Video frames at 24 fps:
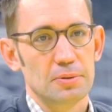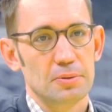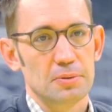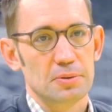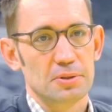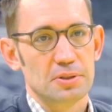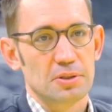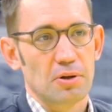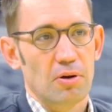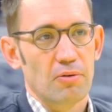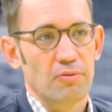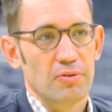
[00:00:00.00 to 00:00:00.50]
We're
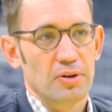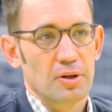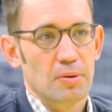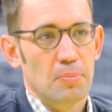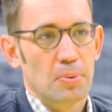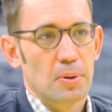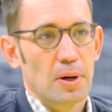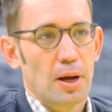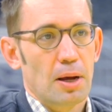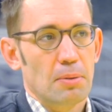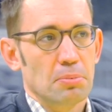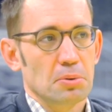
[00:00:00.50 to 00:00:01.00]
solving a
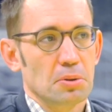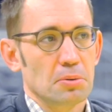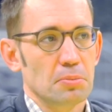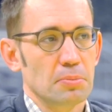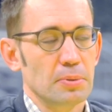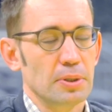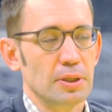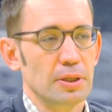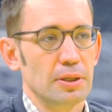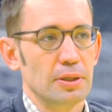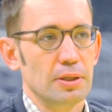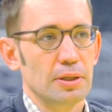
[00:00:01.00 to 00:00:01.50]

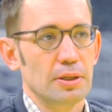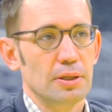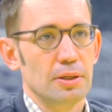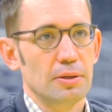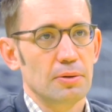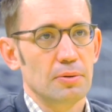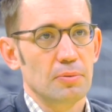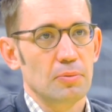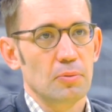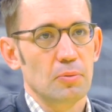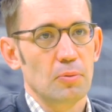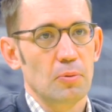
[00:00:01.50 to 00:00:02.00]
problem, and,
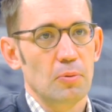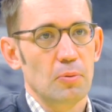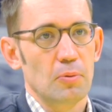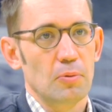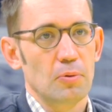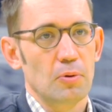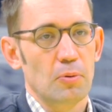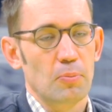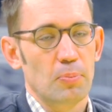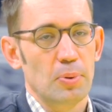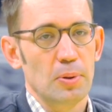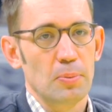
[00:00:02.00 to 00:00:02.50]
and
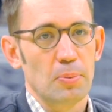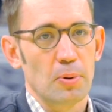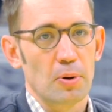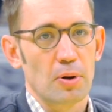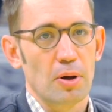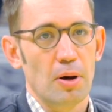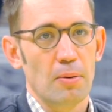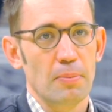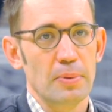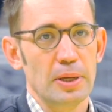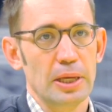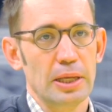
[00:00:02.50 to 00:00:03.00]
you know, people
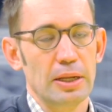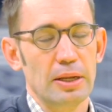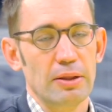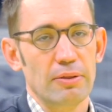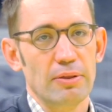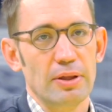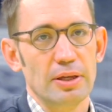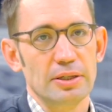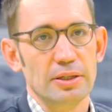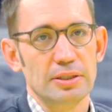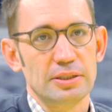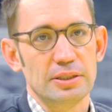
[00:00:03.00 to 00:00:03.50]
come in
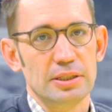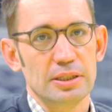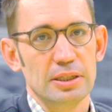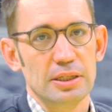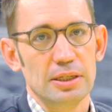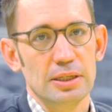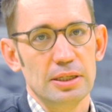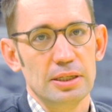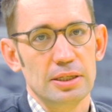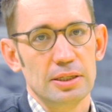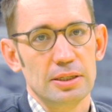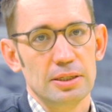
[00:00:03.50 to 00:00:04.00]
and they
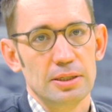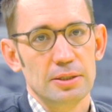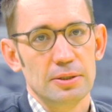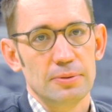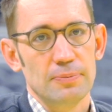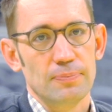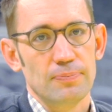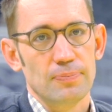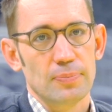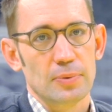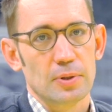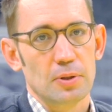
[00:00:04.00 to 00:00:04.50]
see,
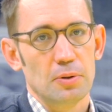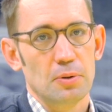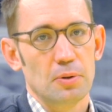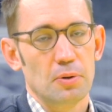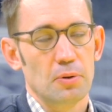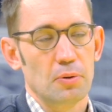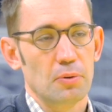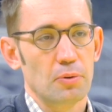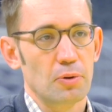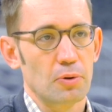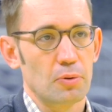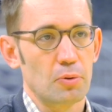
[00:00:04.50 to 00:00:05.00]
you
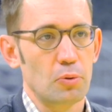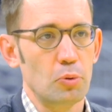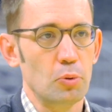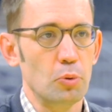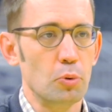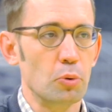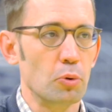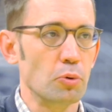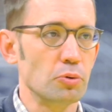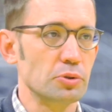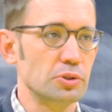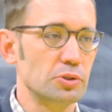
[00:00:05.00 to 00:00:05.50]
know, the
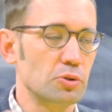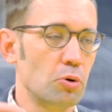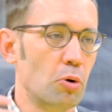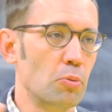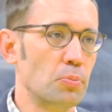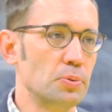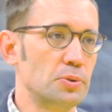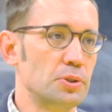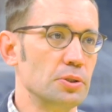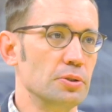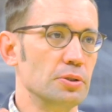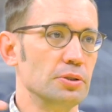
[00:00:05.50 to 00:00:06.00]
cool
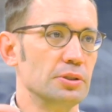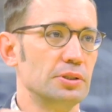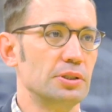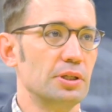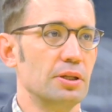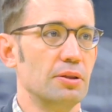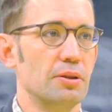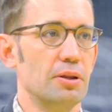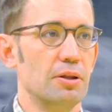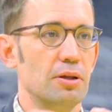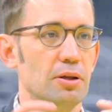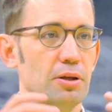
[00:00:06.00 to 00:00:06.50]
sculptures
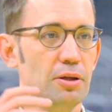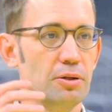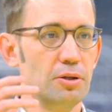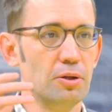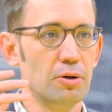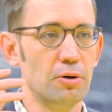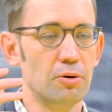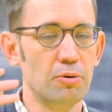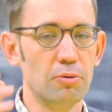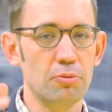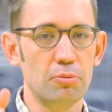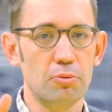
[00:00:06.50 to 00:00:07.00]
and the, you
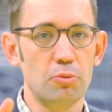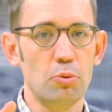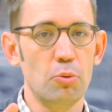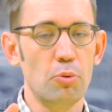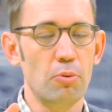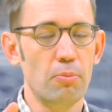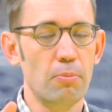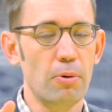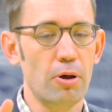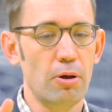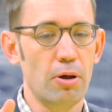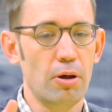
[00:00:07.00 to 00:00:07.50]
know, cool,
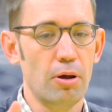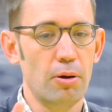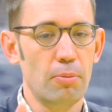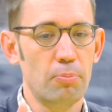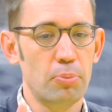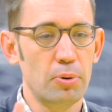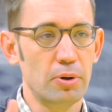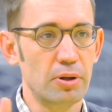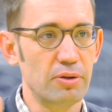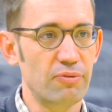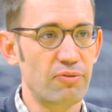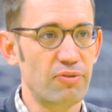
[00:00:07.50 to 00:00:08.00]
uh,
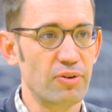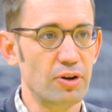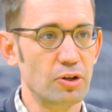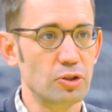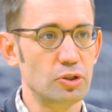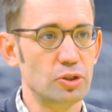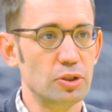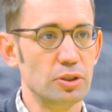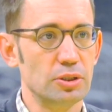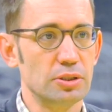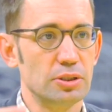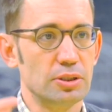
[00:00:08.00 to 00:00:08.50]
pretty
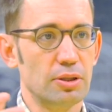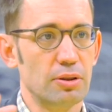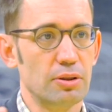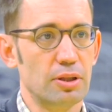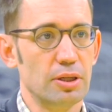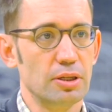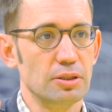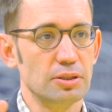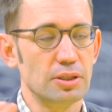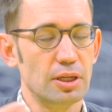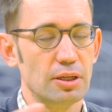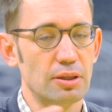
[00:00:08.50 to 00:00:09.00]
finishes and
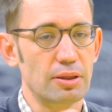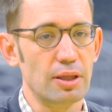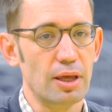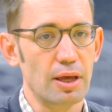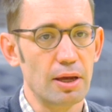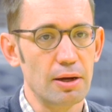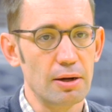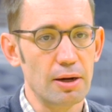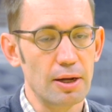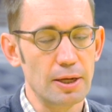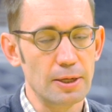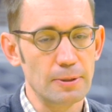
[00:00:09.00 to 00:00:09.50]
things like
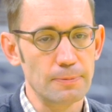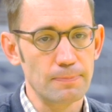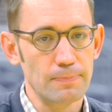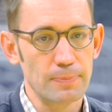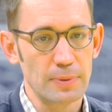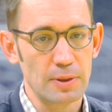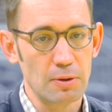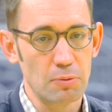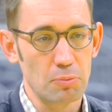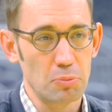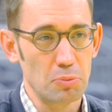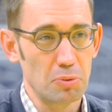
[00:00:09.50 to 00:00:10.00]
that, right?
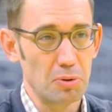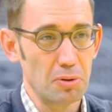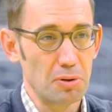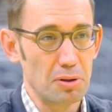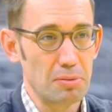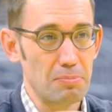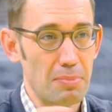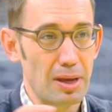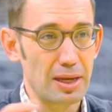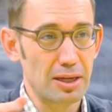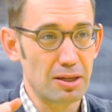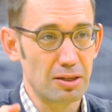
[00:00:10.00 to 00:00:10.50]
That really
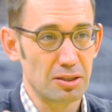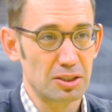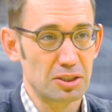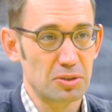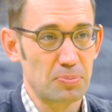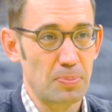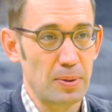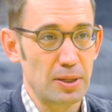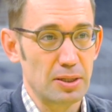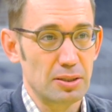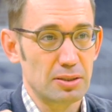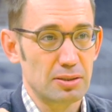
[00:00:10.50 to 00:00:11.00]
make it a
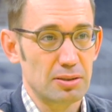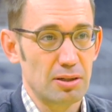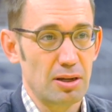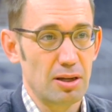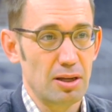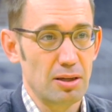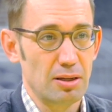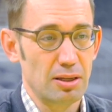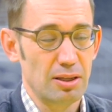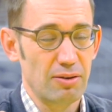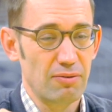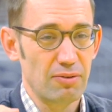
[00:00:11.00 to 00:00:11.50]
space,
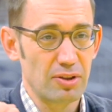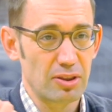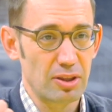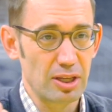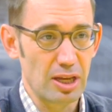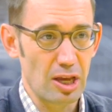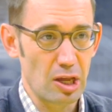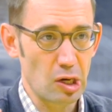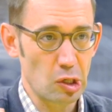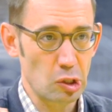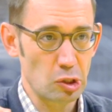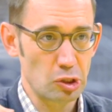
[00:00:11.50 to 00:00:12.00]
right? And give it
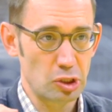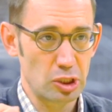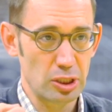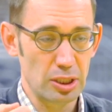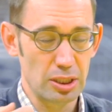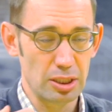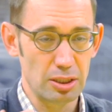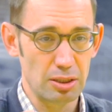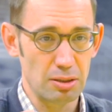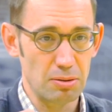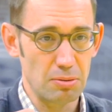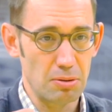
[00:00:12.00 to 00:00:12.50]
the
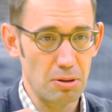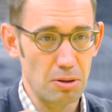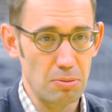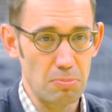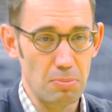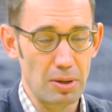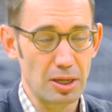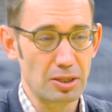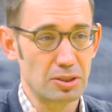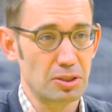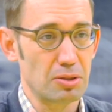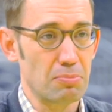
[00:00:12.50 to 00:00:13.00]
energy, and, and
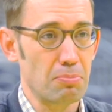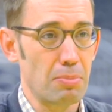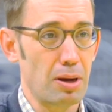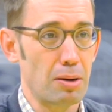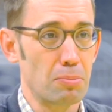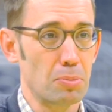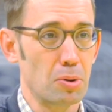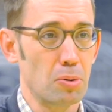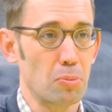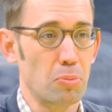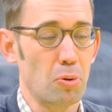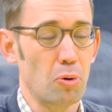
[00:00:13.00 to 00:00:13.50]
makes it
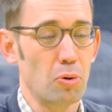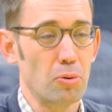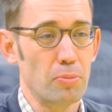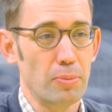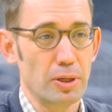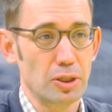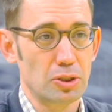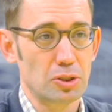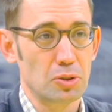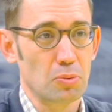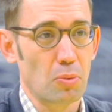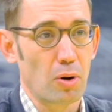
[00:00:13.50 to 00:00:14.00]
memorable and
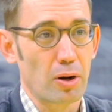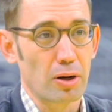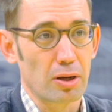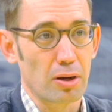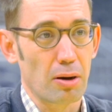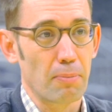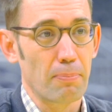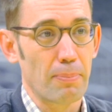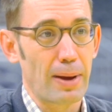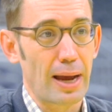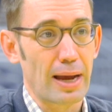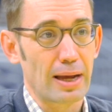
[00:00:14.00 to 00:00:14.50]
makes you want to
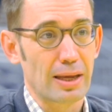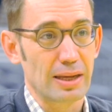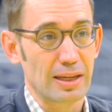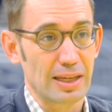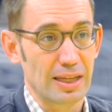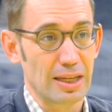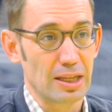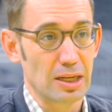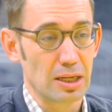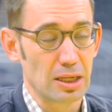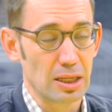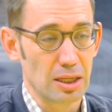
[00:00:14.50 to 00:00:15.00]
come back
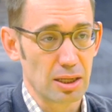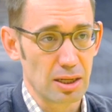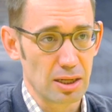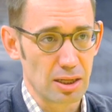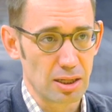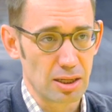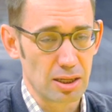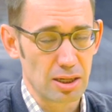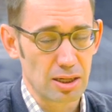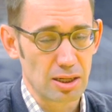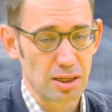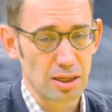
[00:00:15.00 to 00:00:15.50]
again and
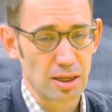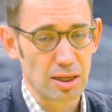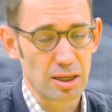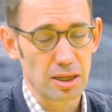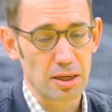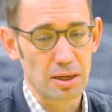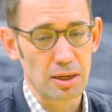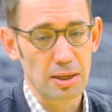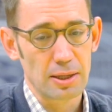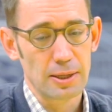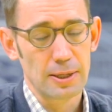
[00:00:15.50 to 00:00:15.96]
again and again.